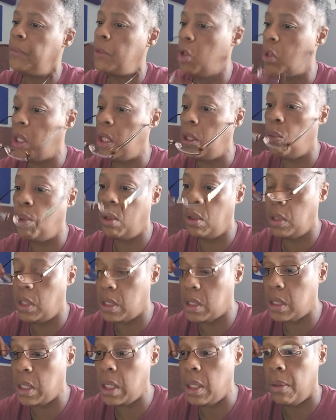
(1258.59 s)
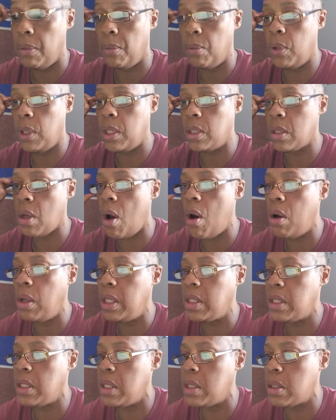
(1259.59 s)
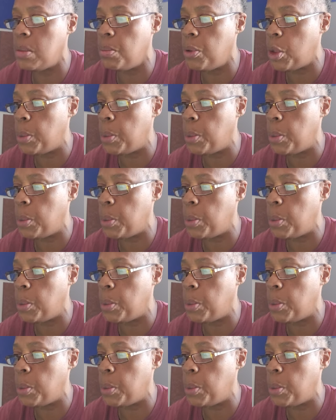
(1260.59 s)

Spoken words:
Okay, well, let's see. What does all intents and